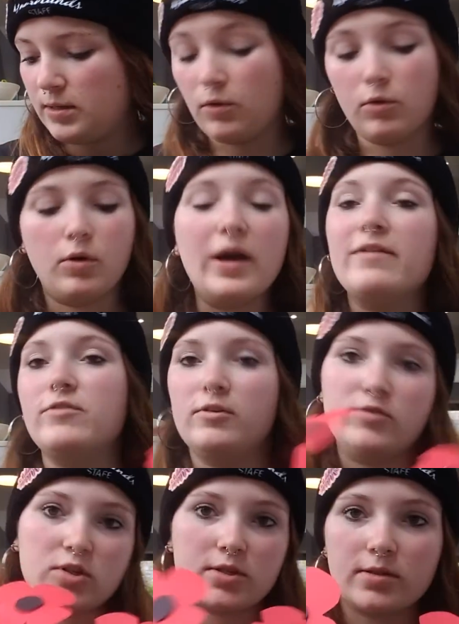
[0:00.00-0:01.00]
or if
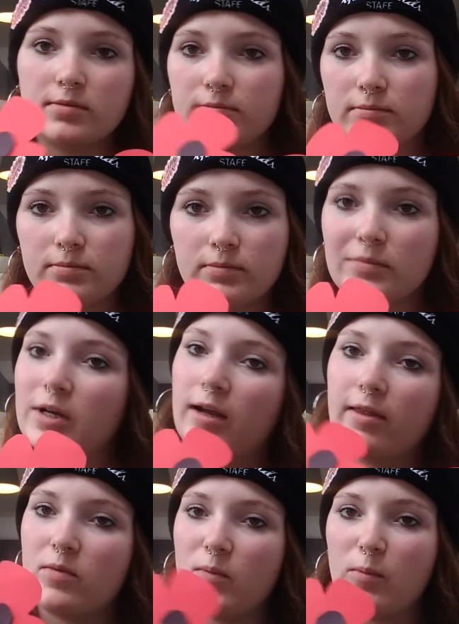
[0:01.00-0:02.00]
you've just
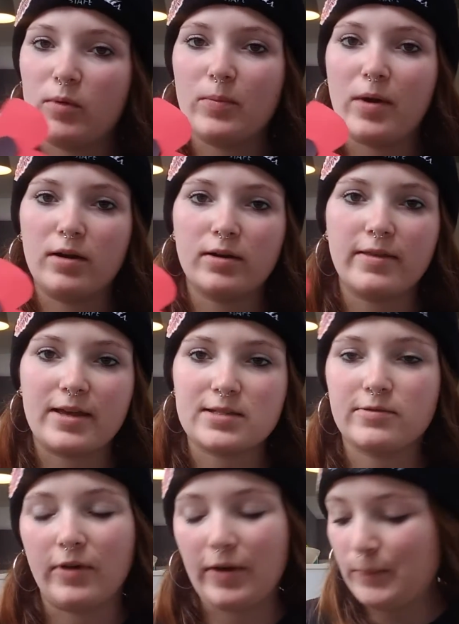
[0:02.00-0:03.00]
coloured them in with marker,
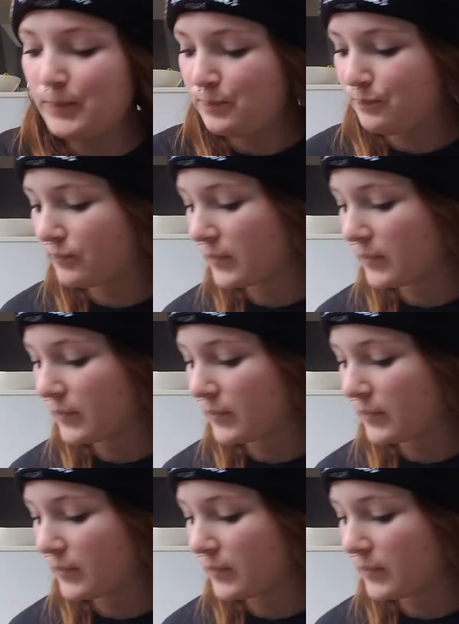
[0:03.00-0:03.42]
that's fine.